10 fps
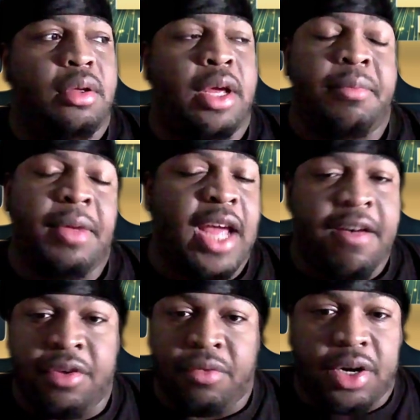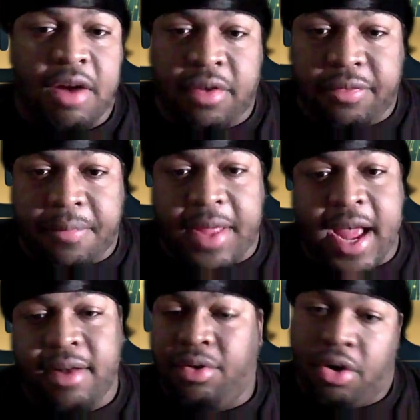and me having to recover from
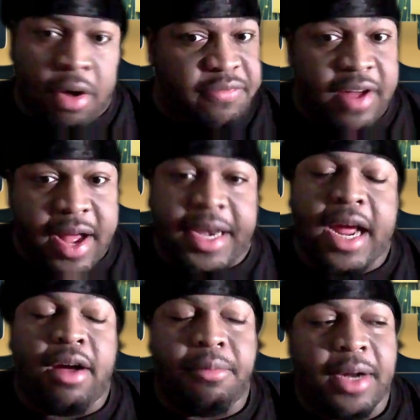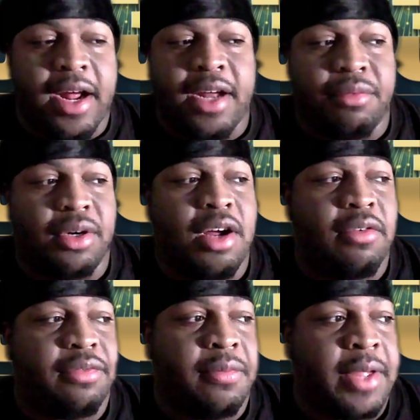that. You know I'm fine now, but I had to
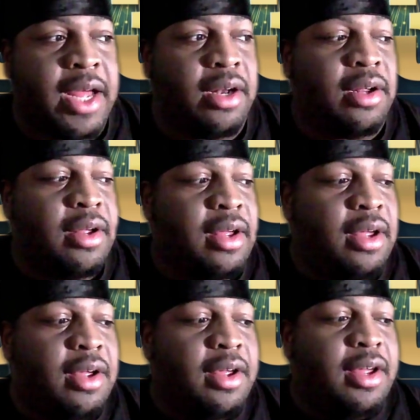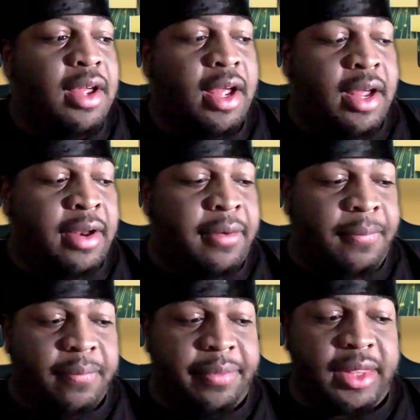recover from that.
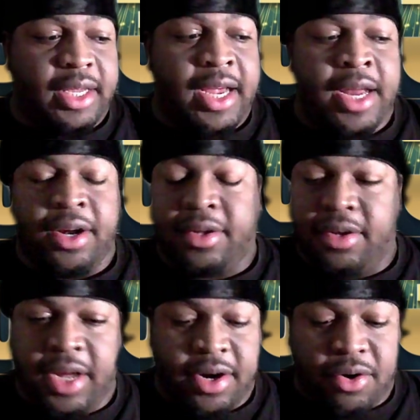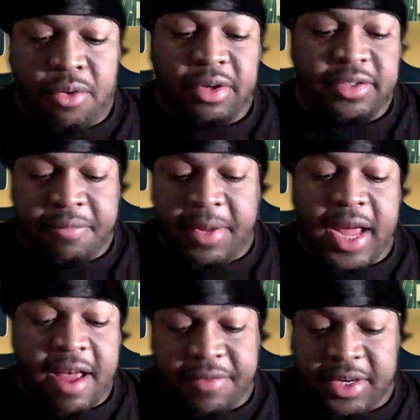And in a in a course of me
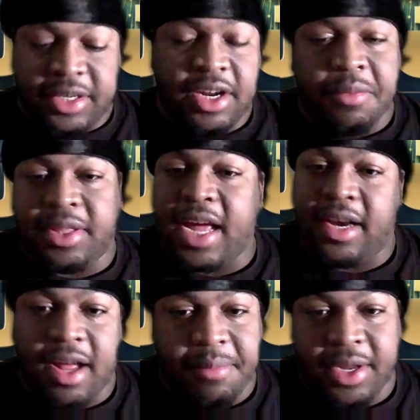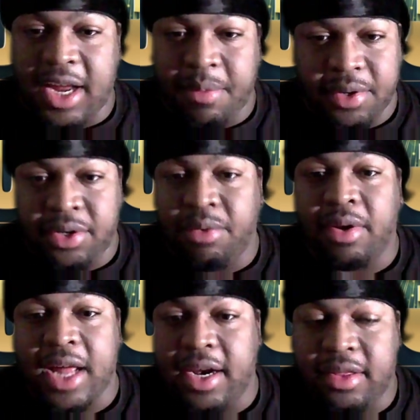having to deal with that and not being able to do a
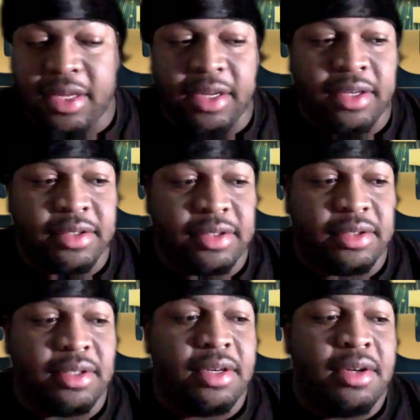lot of things and